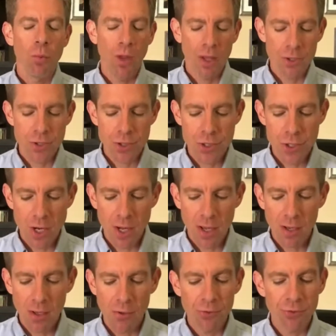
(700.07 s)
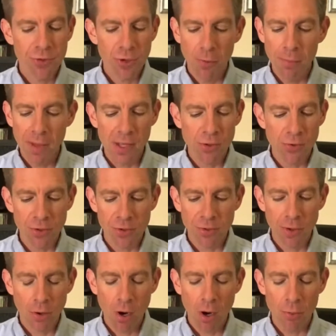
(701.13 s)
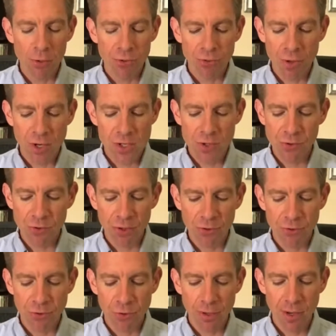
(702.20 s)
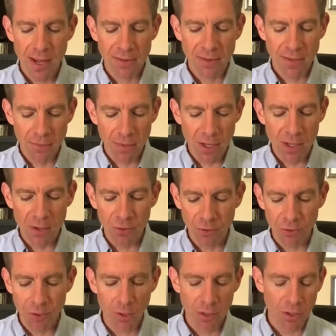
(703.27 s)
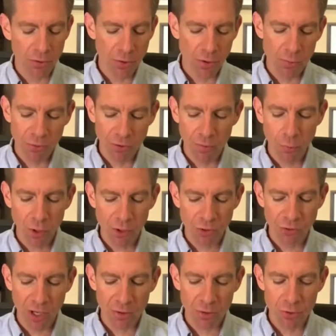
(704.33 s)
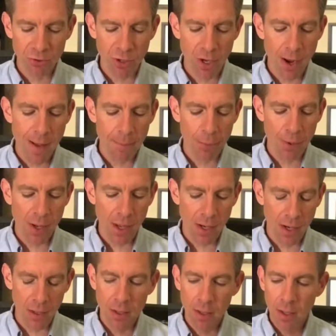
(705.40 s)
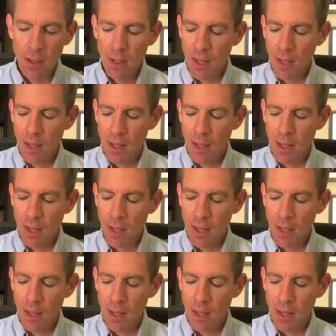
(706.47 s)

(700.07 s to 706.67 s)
which still means that there are restrictions on certain activities in terms of what sectors can operate